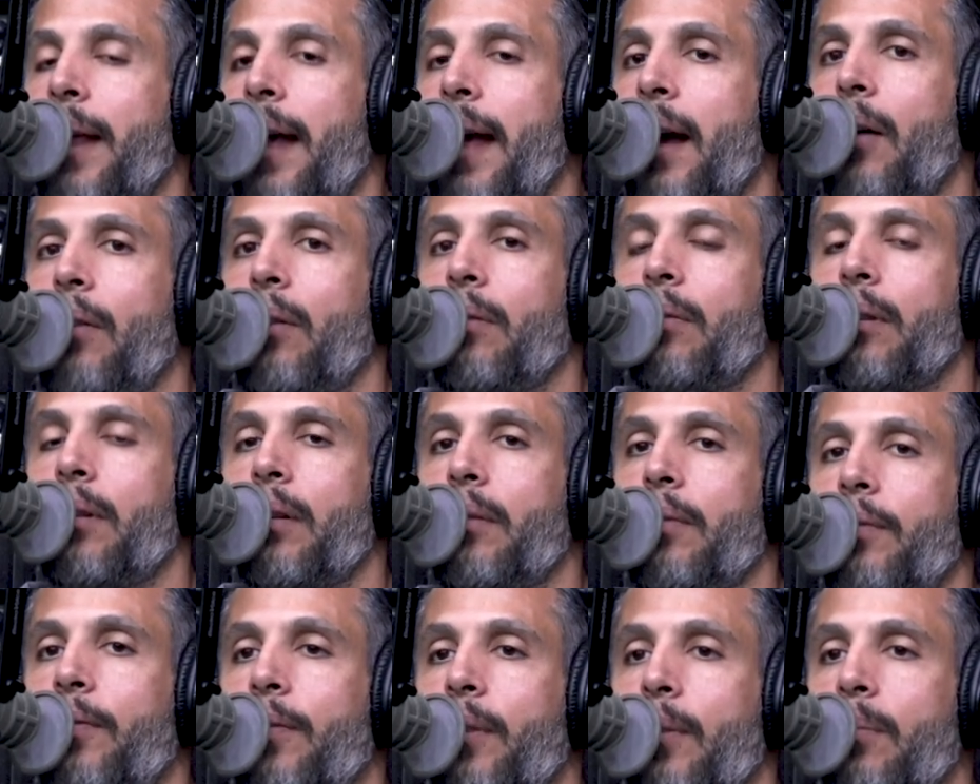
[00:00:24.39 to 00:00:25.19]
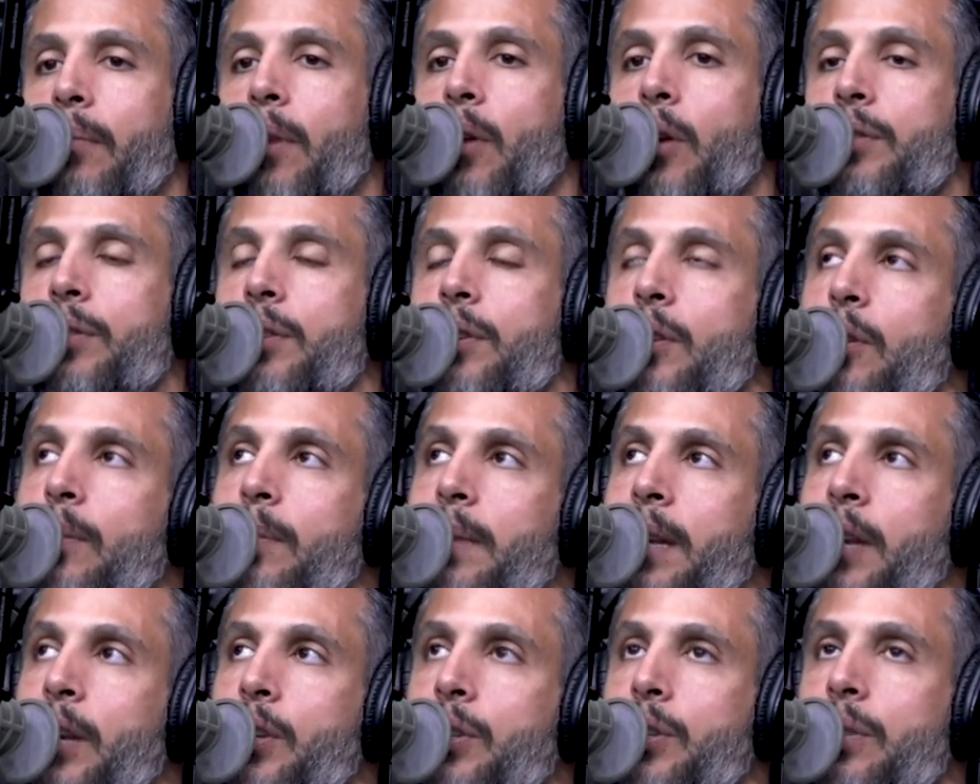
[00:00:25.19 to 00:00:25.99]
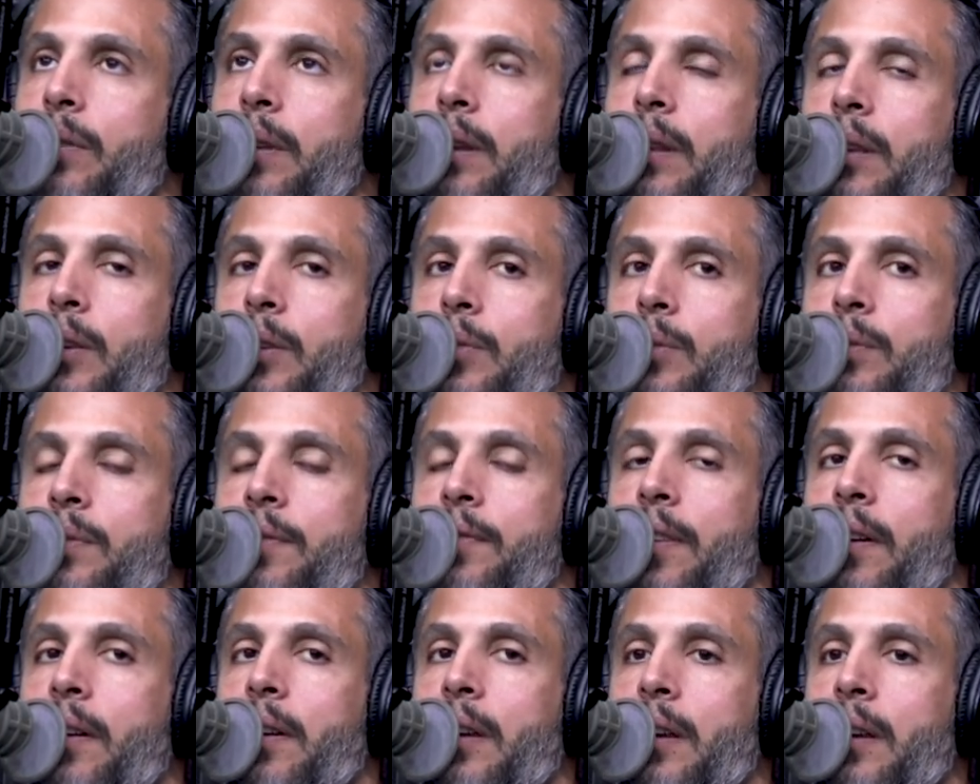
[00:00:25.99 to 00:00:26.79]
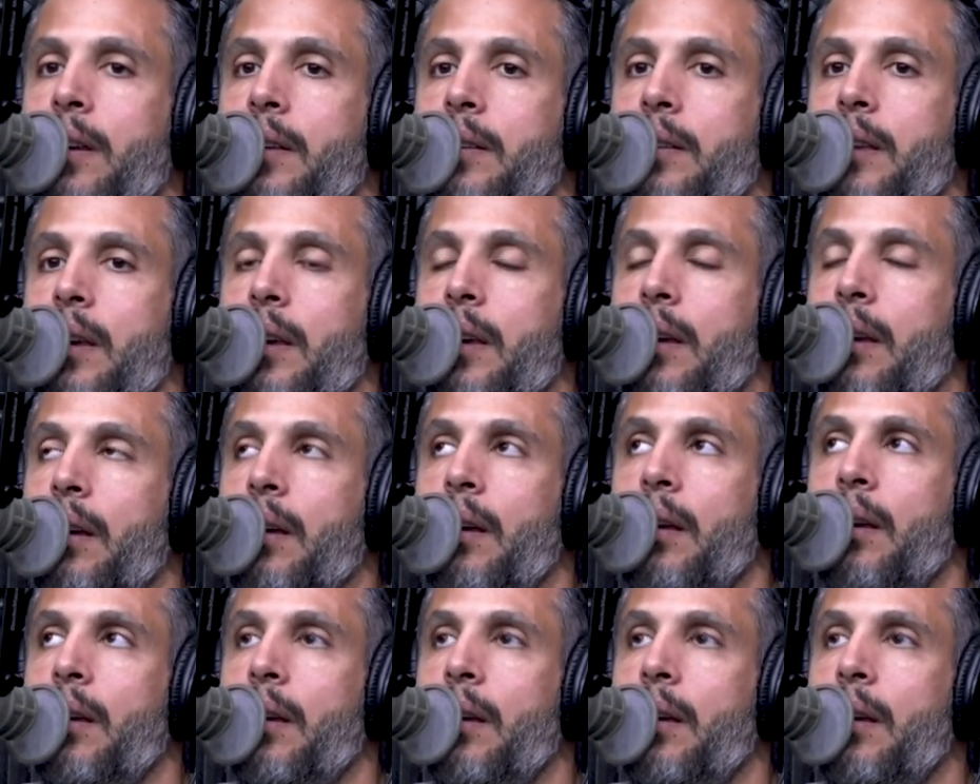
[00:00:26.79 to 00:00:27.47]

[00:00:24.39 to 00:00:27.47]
Now, for most of human history, this was very easy.